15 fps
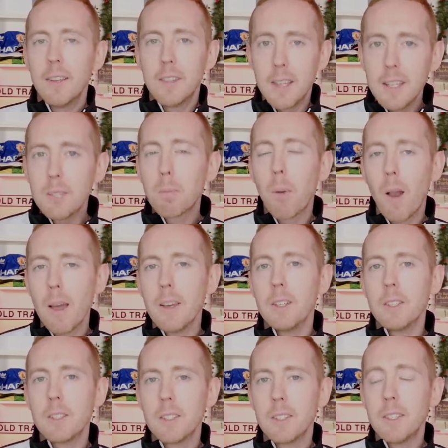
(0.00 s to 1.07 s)
These
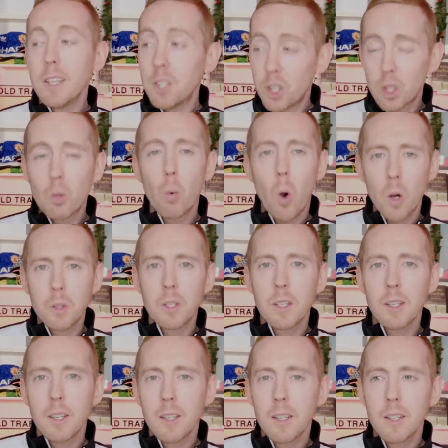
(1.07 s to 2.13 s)
players, this squad
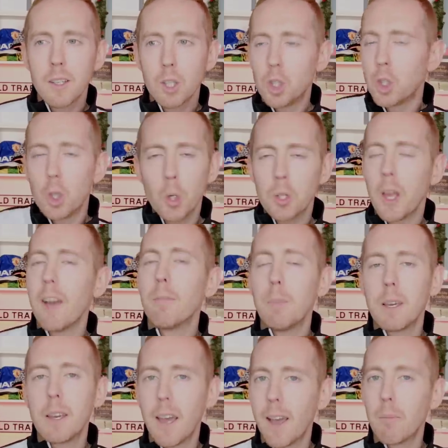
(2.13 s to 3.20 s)
should have
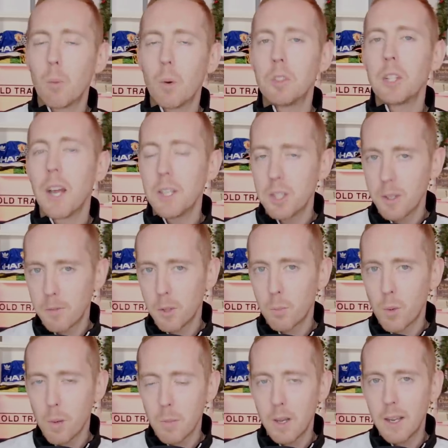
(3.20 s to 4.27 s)
been capable of challenging for the
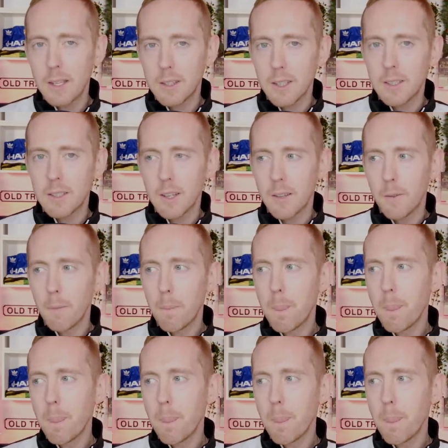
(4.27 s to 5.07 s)
Premier League this year.